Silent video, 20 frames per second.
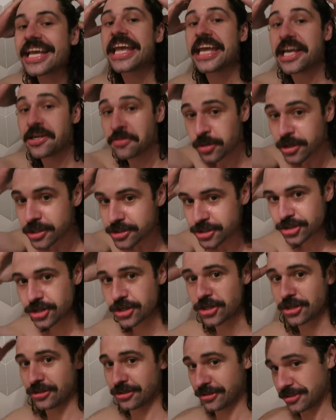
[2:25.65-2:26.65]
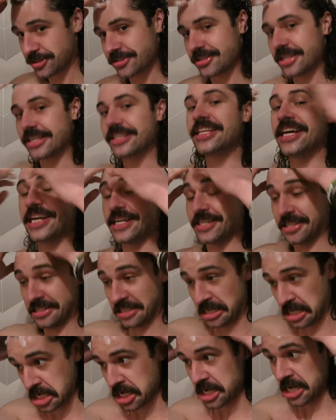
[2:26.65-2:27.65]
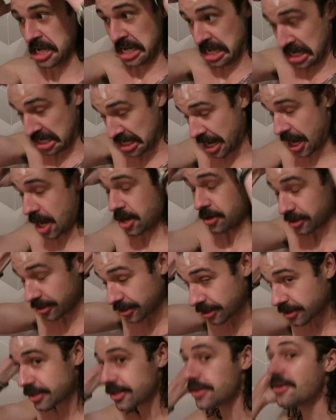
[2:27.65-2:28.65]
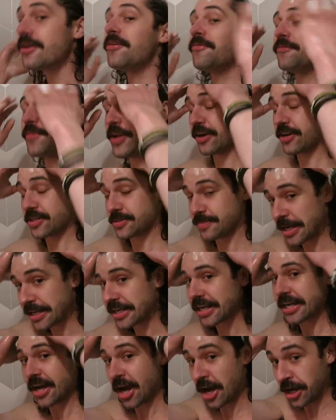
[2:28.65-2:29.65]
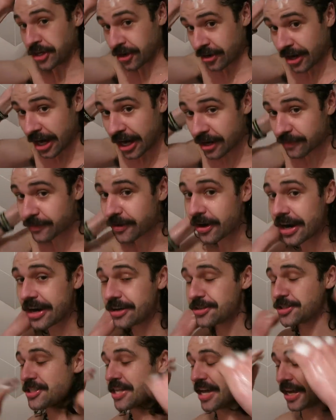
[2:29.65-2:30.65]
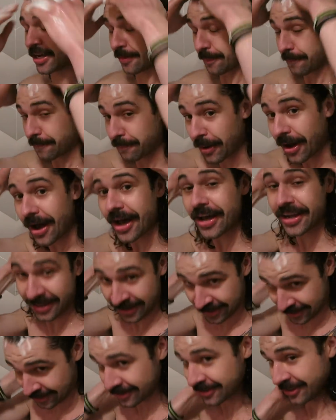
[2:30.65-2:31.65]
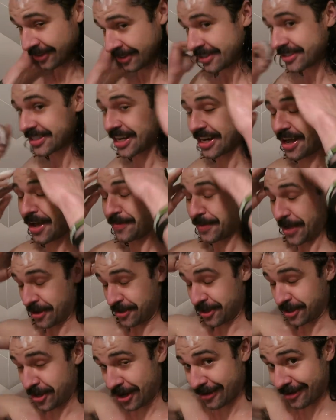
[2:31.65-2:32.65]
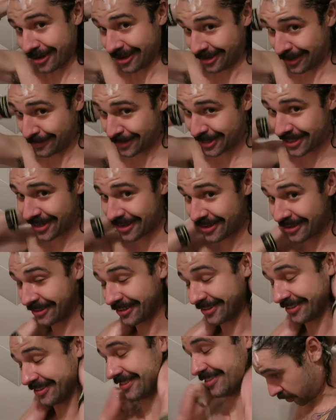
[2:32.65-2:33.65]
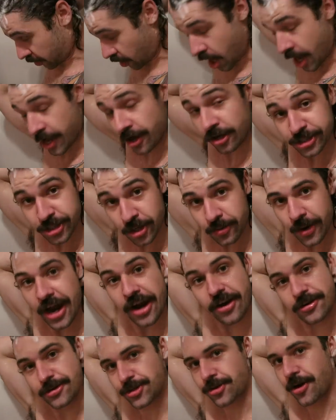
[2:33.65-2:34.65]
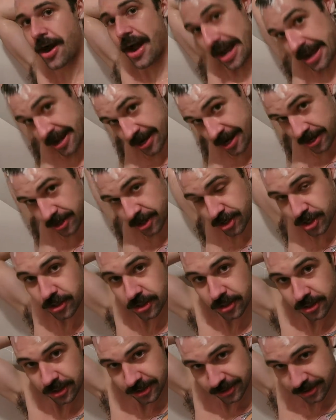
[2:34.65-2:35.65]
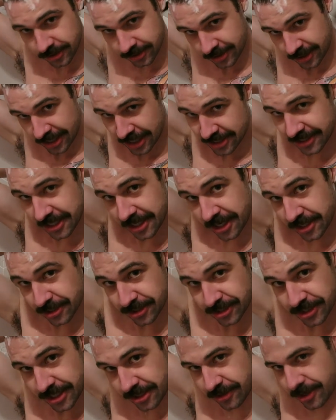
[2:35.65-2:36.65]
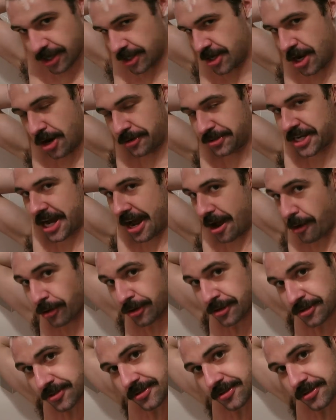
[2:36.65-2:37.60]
inward circles like this. Now, your fingers might get caught in your hair if your hair's thick, but it's gonna help you out in the long run, let me tell you. I also air dry. That's the other secret. No towels.